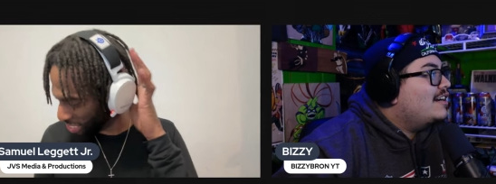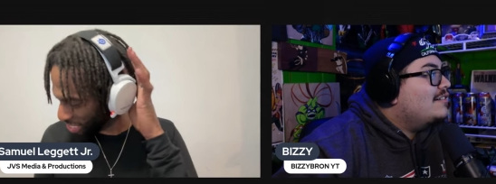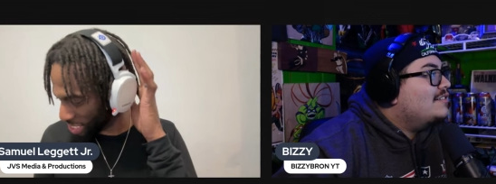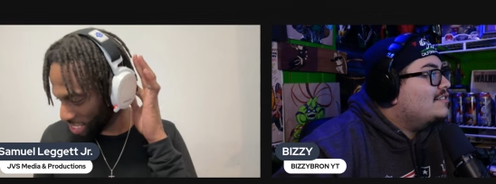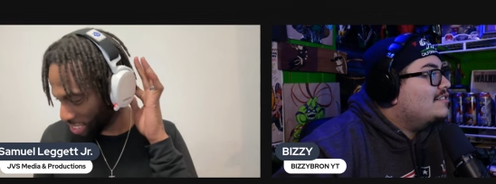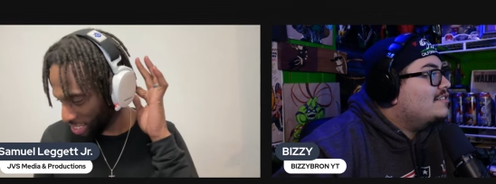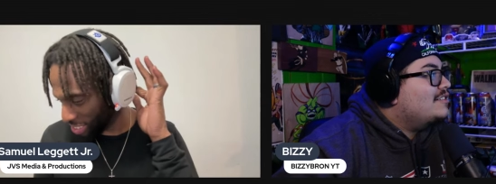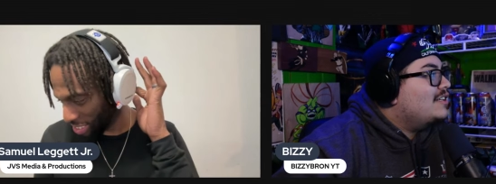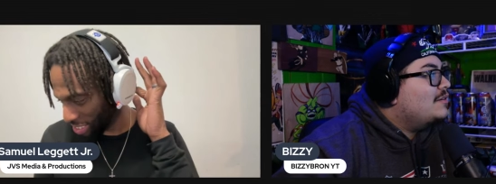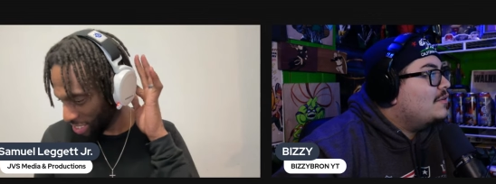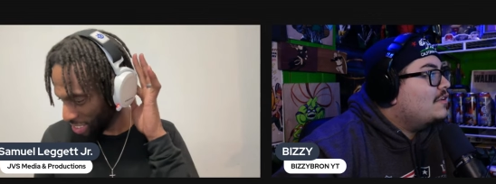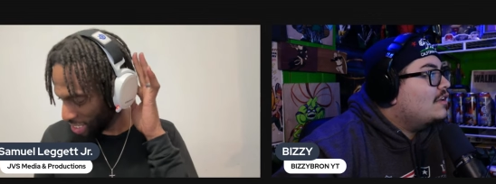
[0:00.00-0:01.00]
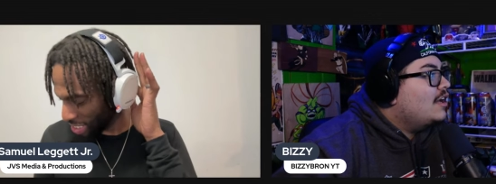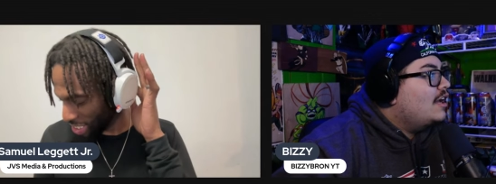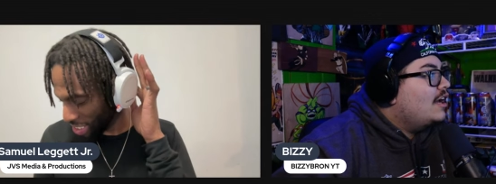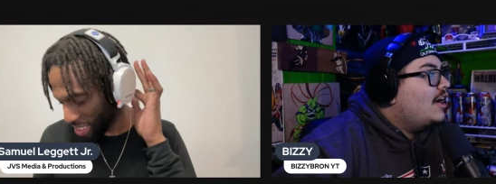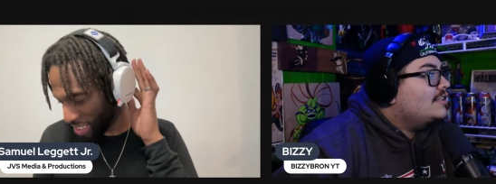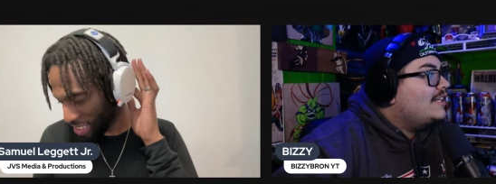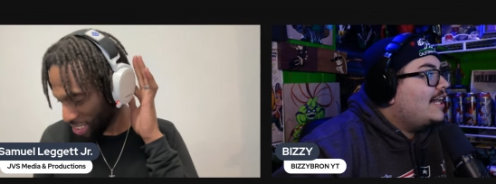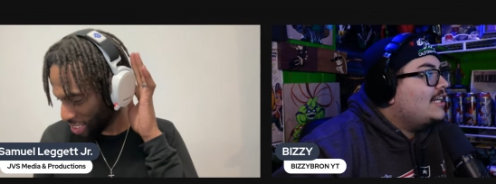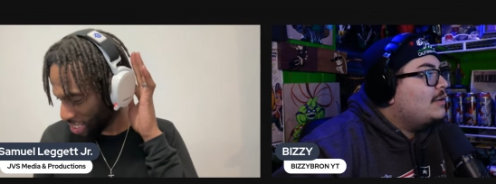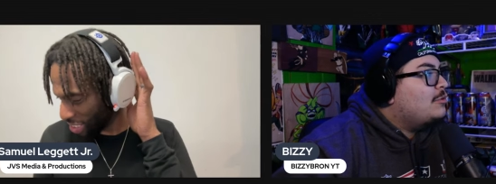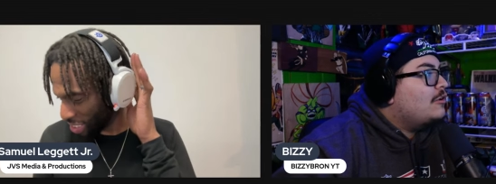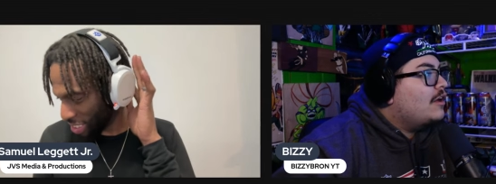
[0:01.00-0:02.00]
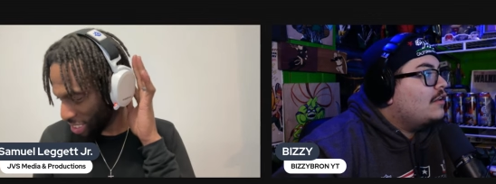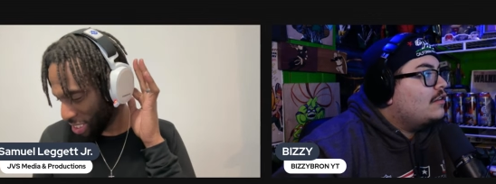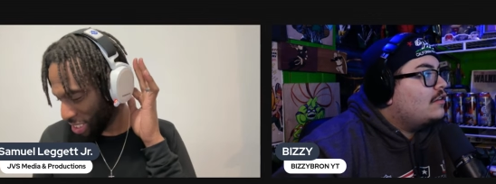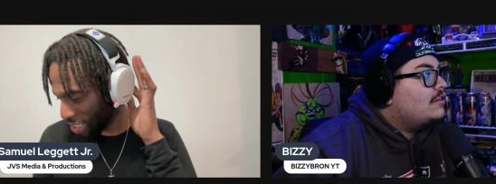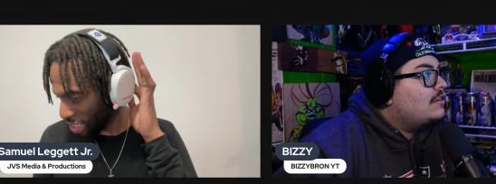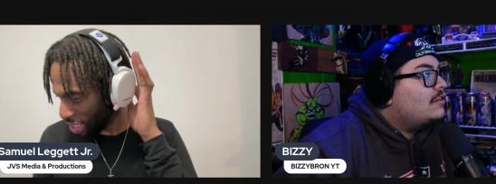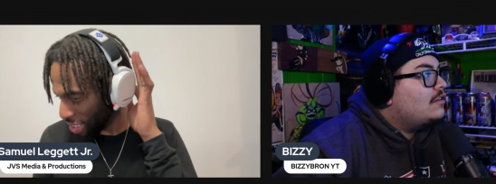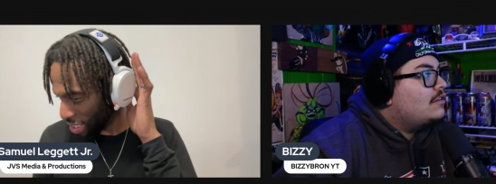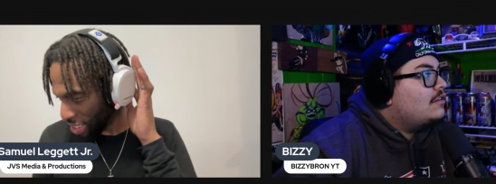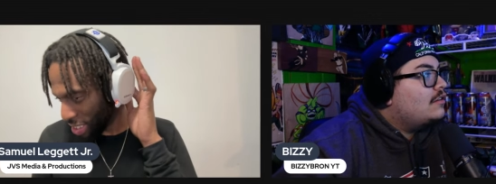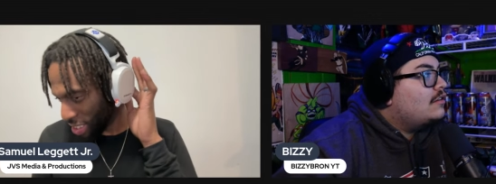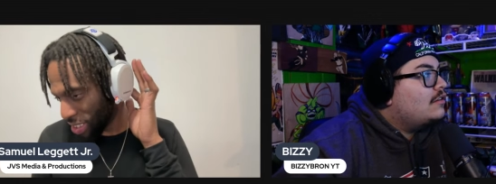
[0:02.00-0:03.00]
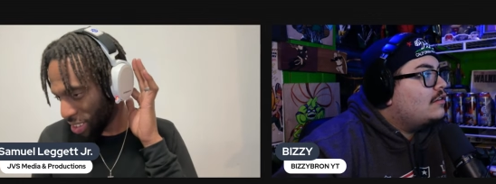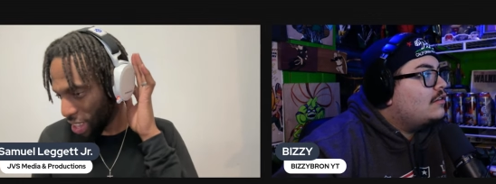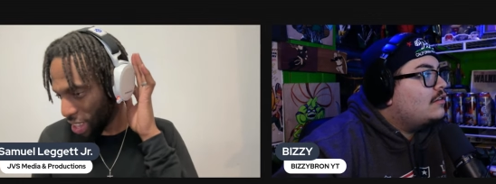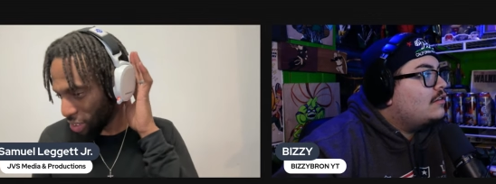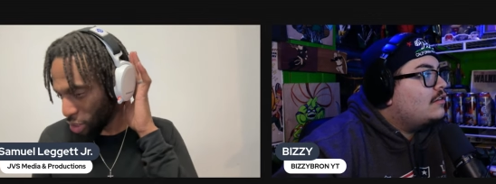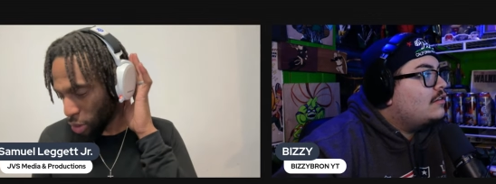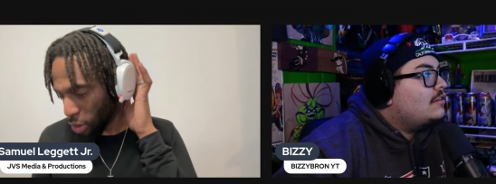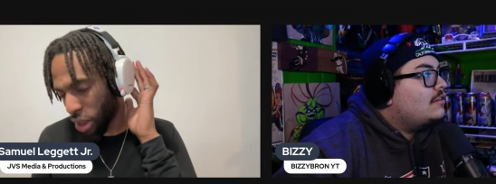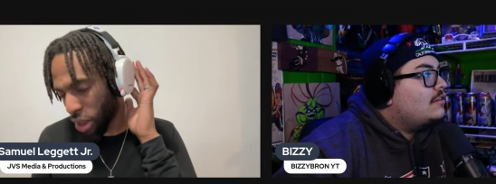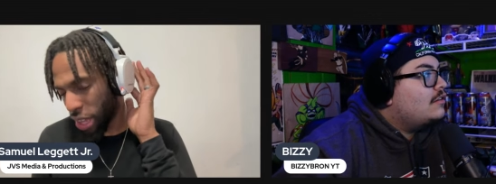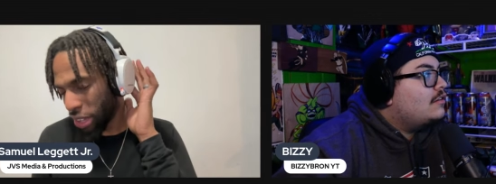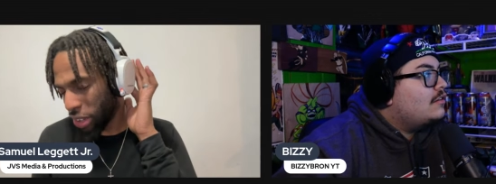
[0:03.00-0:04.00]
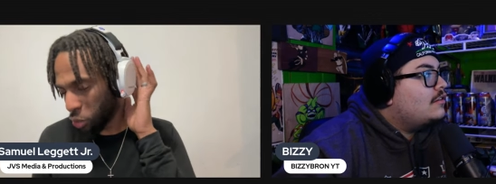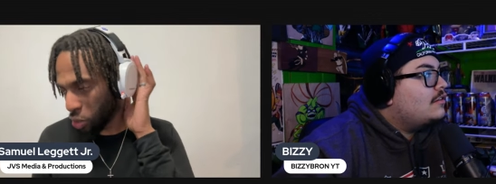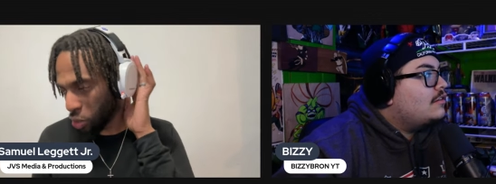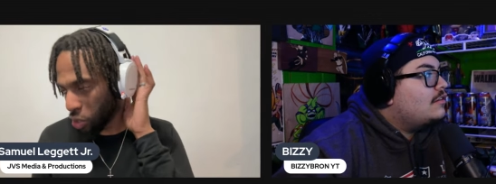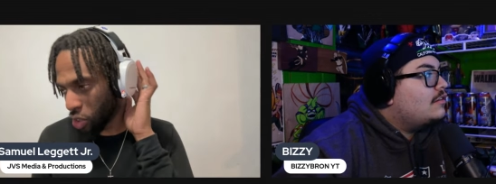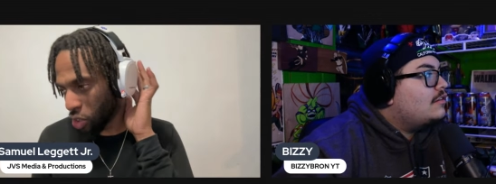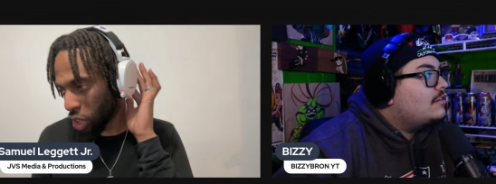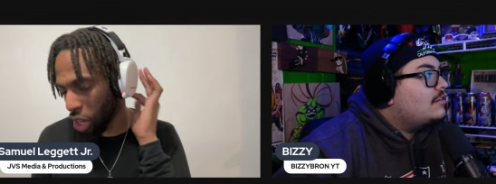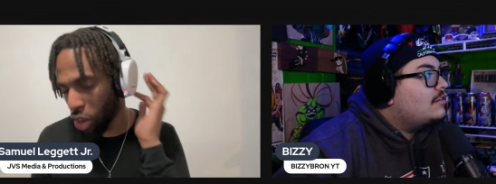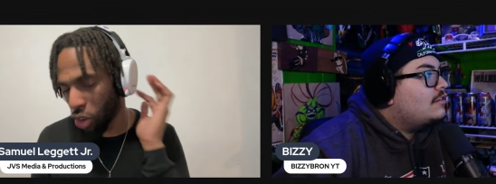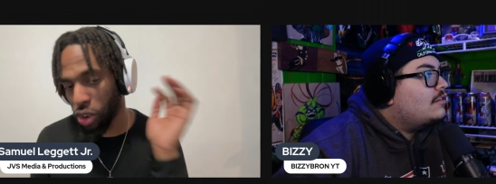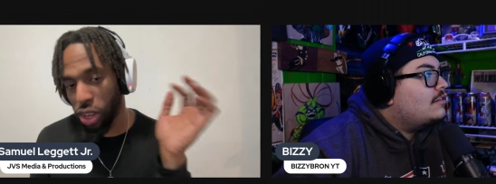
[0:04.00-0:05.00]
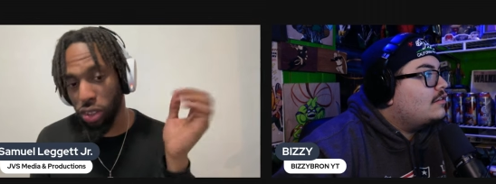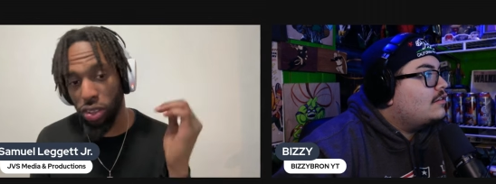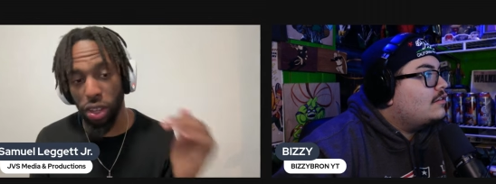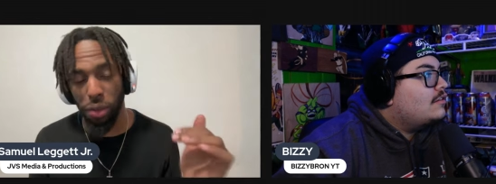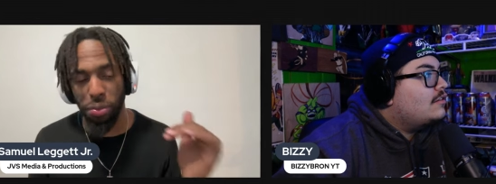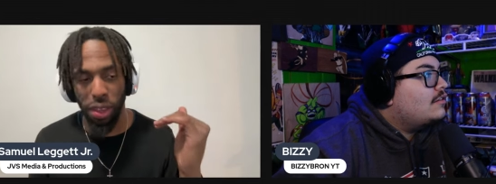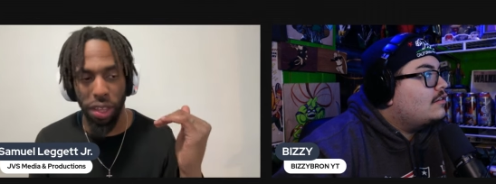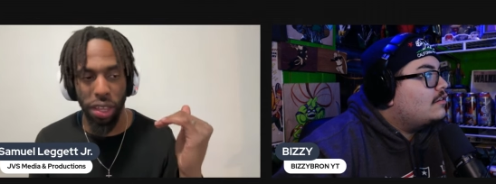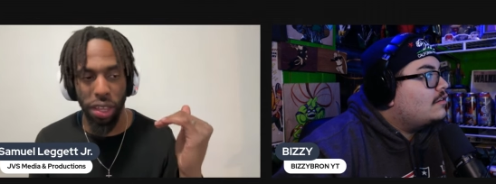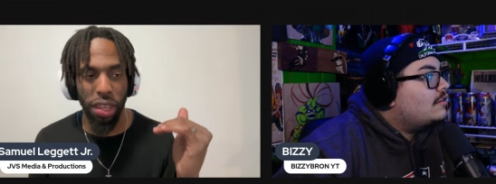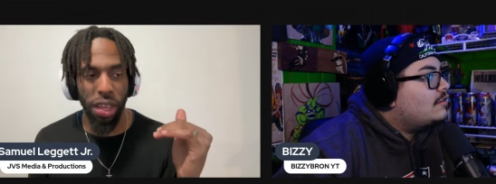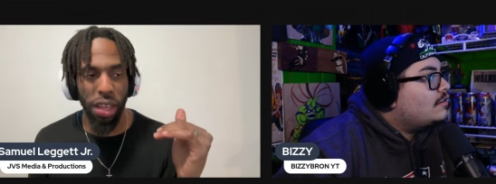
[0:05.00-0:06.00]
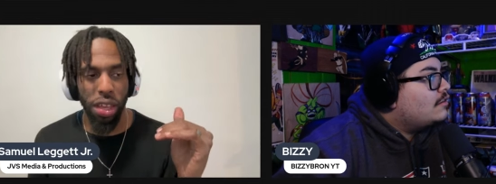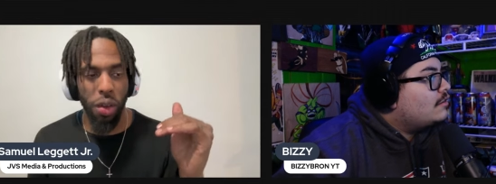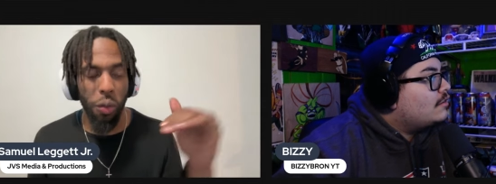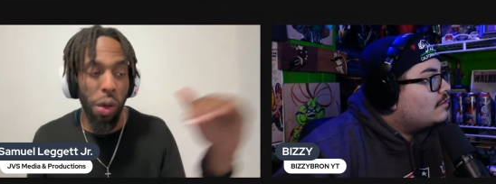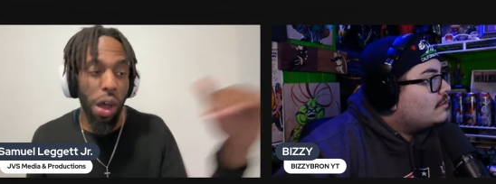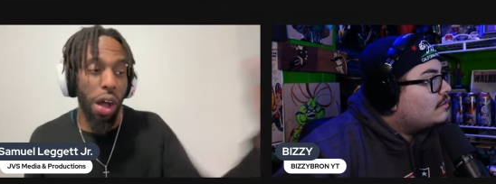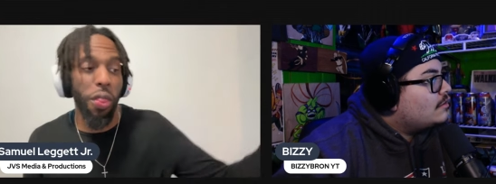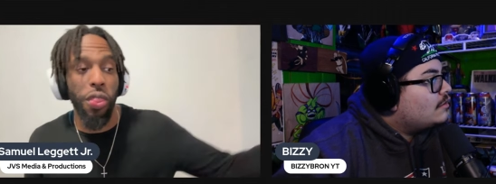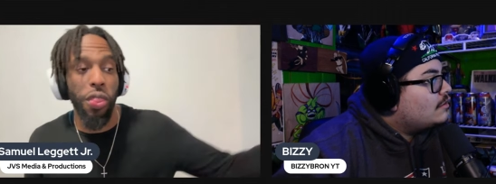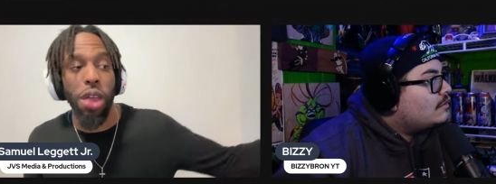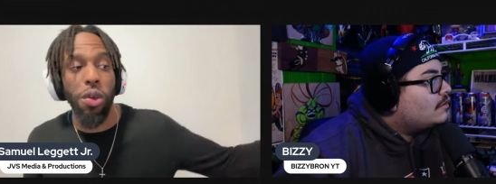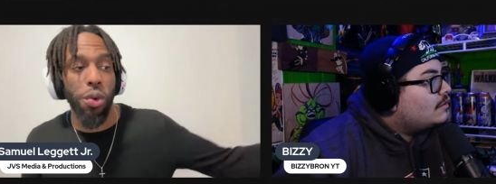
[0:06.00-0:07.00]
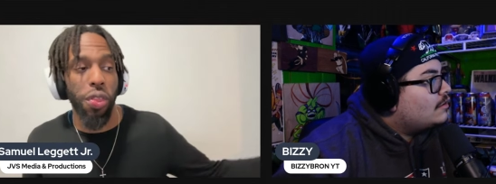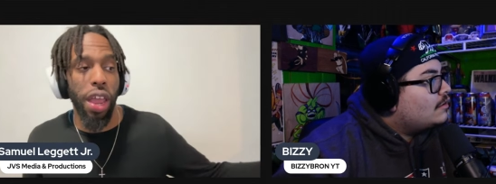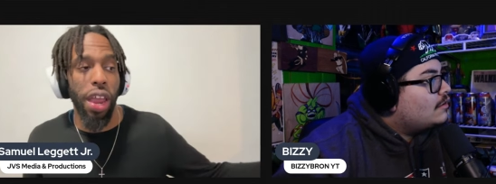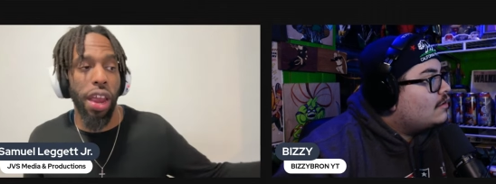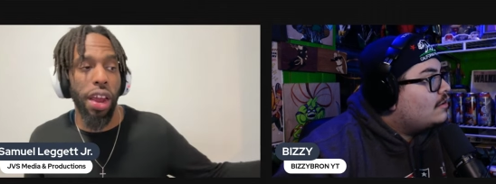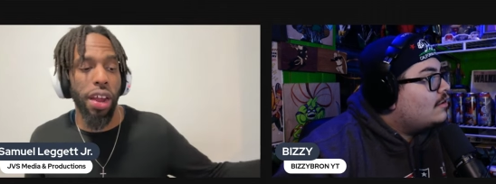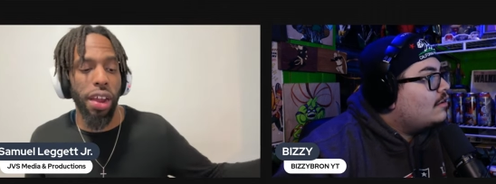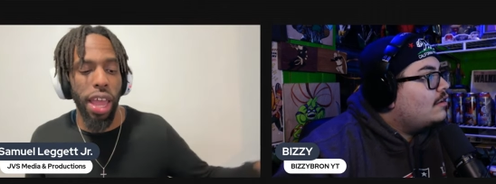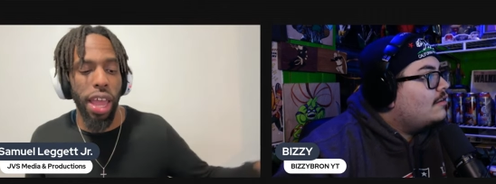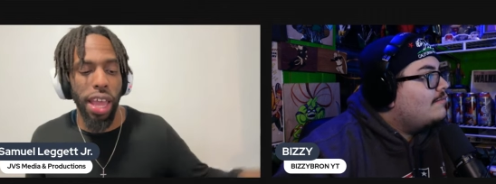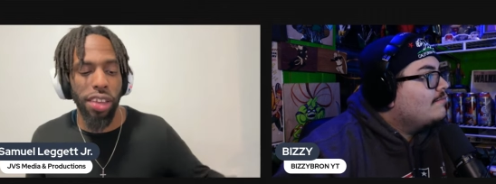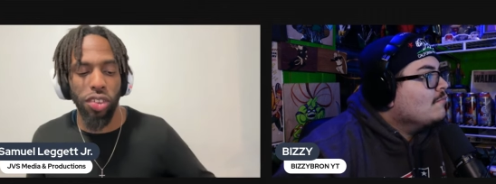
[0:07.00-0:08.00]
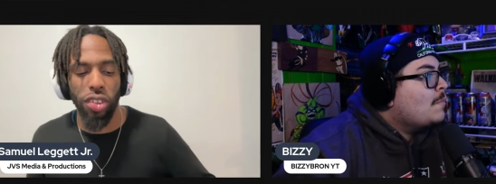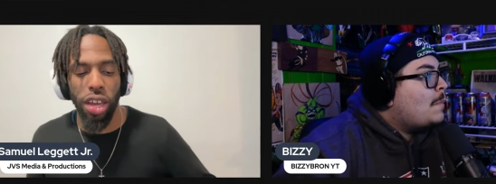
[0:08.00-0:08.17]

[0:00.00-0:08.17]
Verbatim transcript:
Speaker 1: what's her name? What's uh Talia Perez?
Speaker 2: Yeah. So Perez was hearing something while they were there. And she started